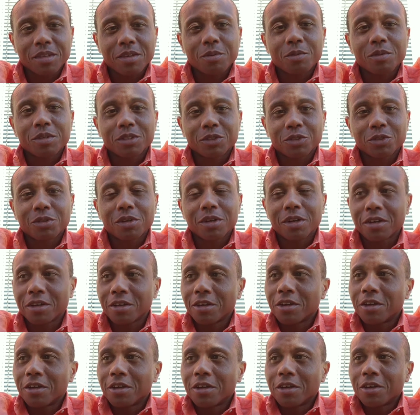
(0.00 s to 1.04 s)
It was
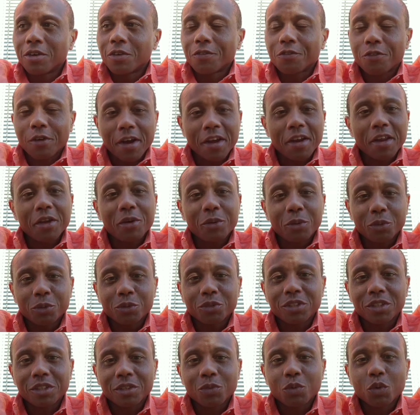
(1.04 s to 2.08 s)
Friday
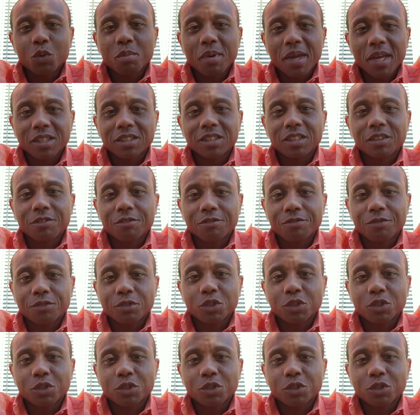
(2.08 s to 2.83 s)
cruising, romancing